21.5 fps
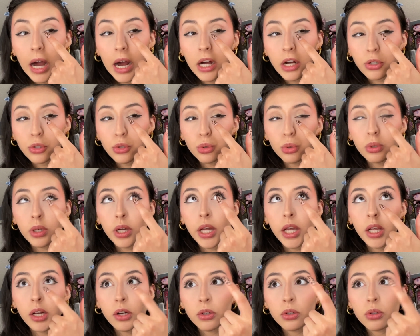actual
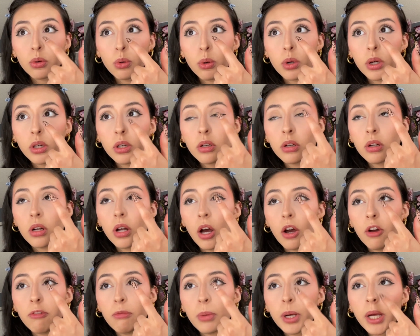inner corner
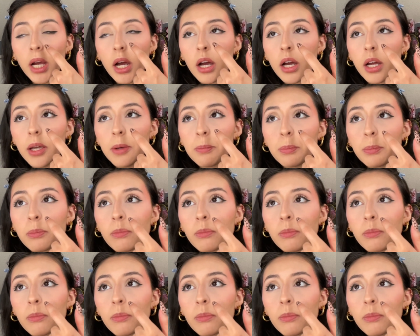of my eye.